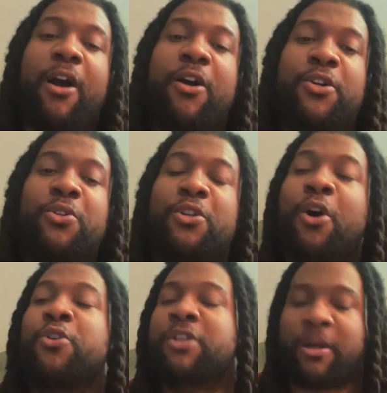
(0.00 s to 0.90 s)
Are you
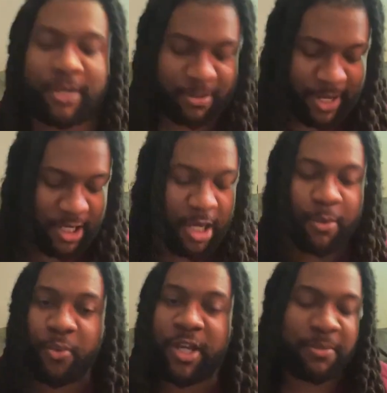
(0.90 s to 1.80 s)
are you talking about somebody
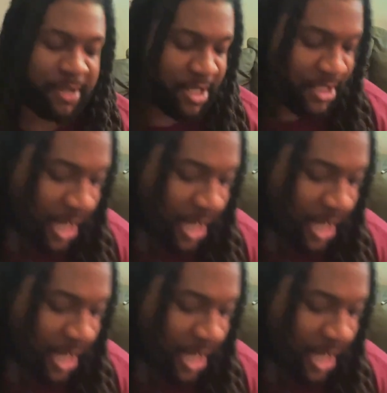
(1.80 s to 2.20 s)
coming with me?